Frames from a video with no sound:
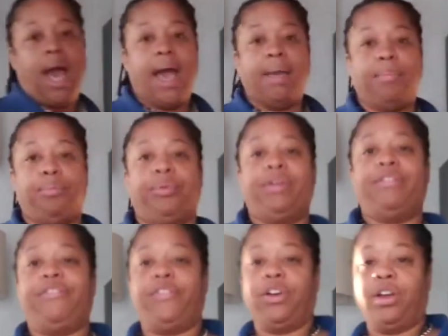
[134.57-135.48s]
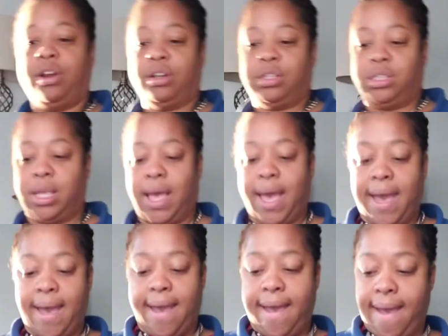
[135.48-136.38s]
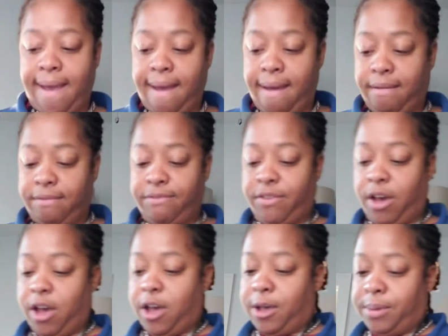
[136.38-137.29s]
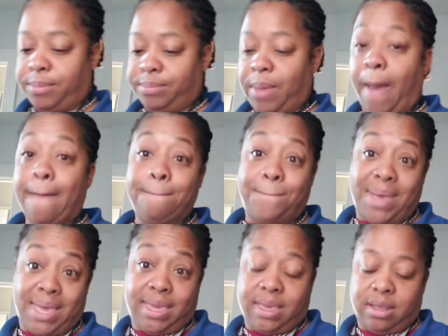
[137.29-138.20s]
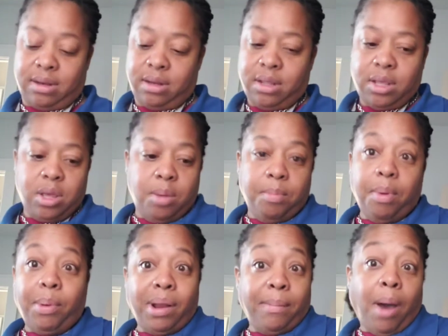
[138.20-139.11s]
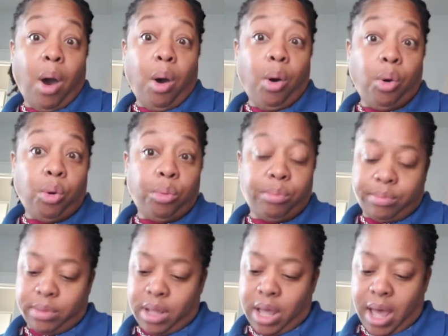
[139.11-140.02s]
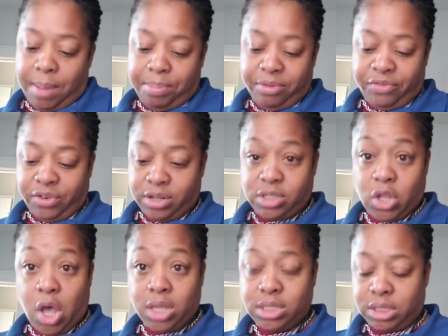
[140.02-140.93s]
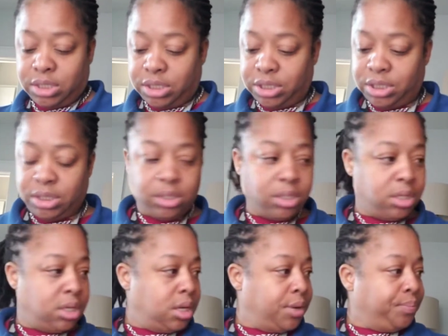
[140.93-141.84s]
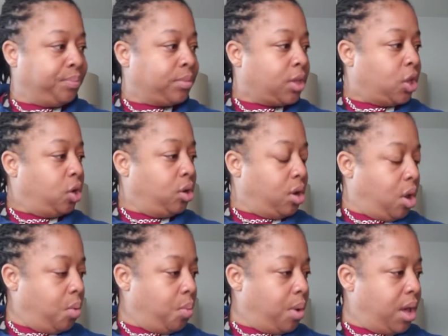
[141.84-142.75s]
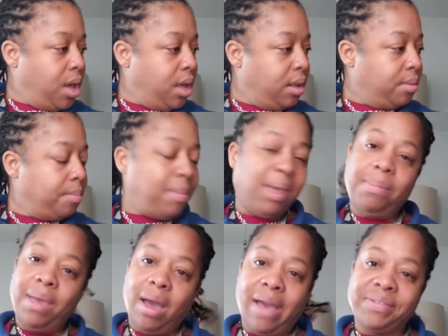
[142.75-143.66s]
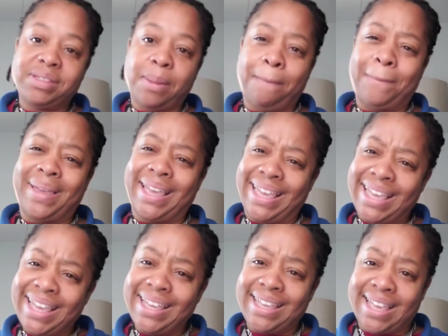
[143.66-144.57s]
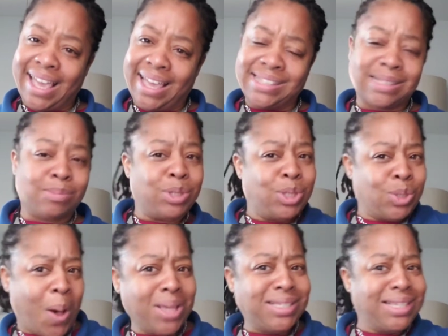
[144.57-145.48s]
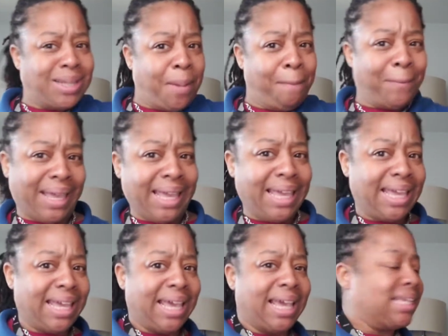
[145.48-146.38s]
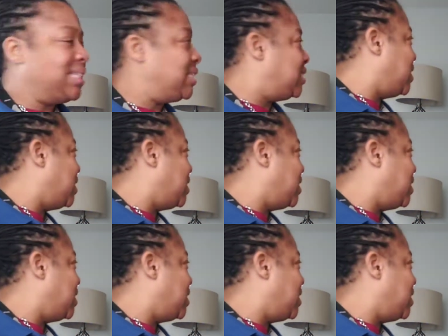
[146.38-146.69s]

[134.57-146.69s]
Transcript: I prefer to have um, bacon. But when I'm home, I prefer sausage. You know what? Maybe I'll have some pancakes, some sausage and pancakes